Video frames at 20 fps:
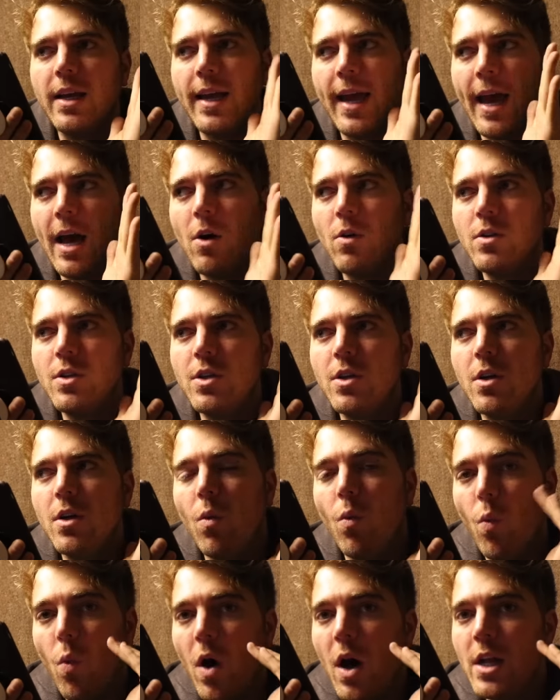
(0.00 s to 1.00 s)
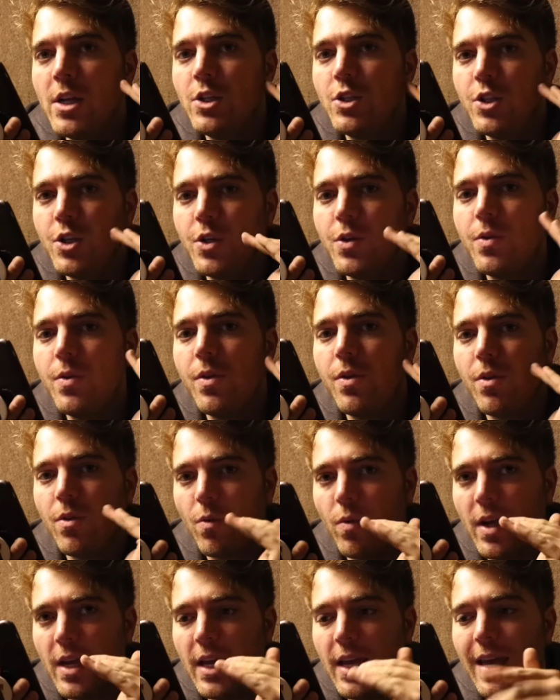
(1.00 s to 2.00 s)
Count 1, 2,
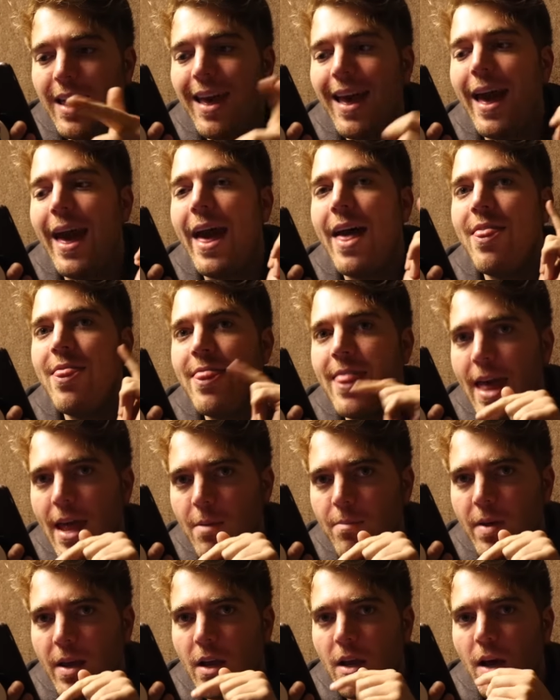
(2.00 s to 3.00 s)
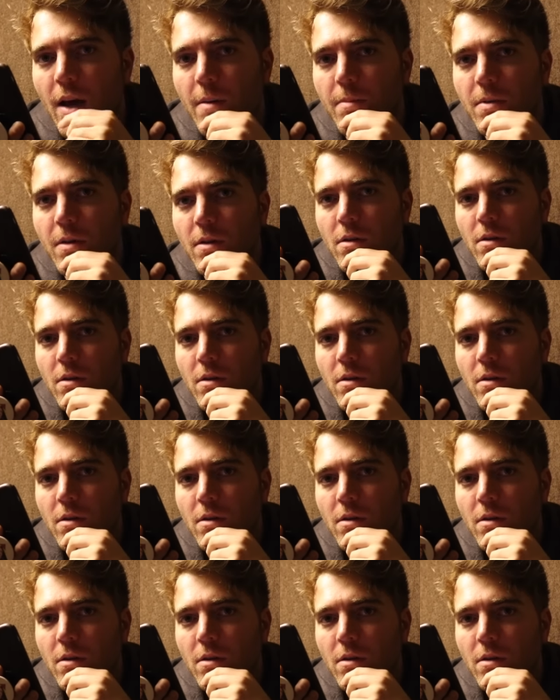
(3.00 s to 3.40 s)
3, and then pick up.